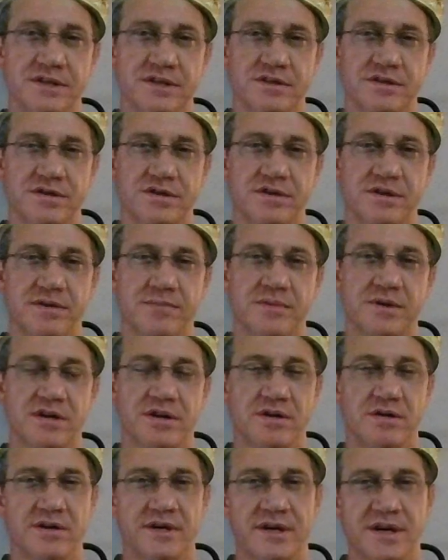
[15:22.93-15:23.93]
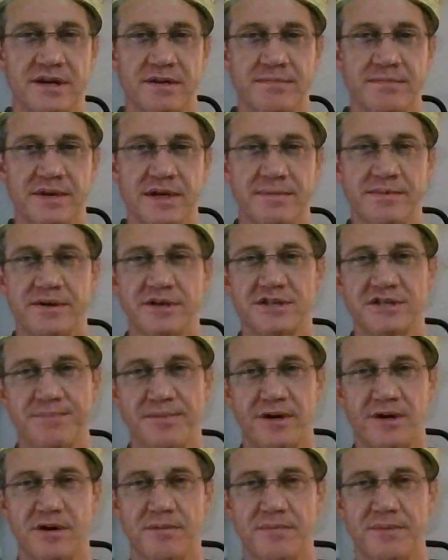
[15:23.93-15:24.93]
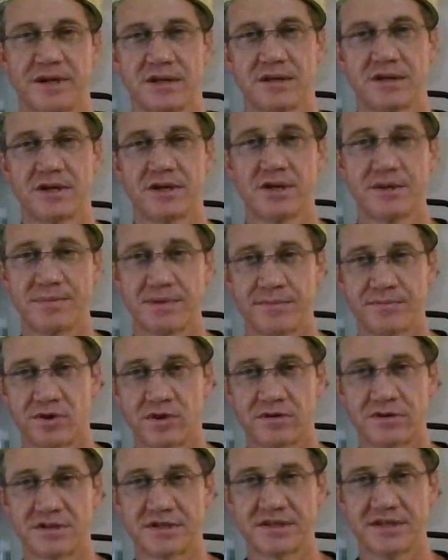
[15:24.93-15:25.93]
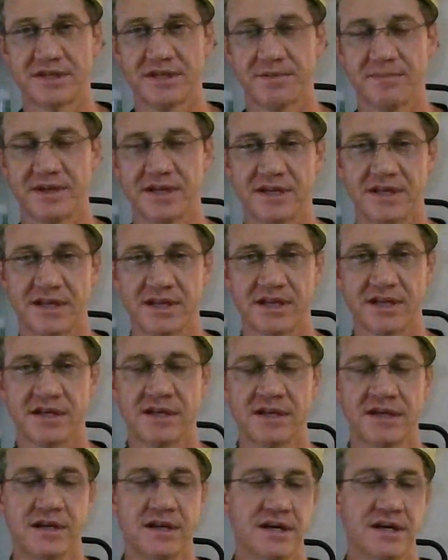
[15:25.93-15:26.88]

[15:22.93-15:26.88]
So I'm going to go ahead and maybe experiment a little bit more with CBD